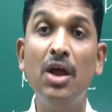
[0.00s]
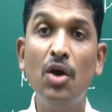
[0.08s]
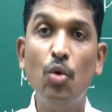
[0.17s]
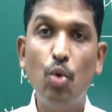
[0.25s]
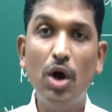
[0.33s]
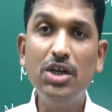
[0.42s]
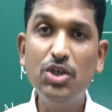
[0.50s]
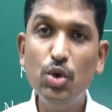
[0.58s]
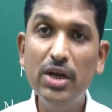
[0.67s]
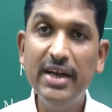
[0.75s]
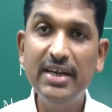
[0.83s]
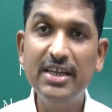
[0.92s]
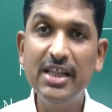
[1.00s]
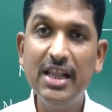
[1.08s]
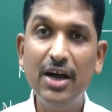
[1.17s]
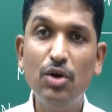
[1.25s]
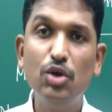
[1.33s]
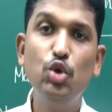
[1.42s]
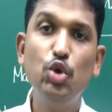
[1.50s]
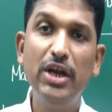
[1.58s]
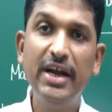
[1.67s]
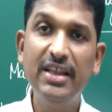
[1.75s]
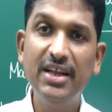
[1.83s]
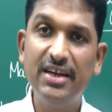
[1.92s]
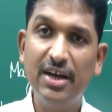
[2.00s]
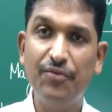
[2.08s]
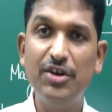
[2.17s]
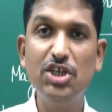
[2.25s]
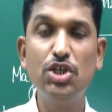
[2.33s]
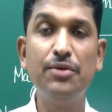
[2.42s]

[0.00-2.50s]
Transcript: What you learned till now? You learned the definition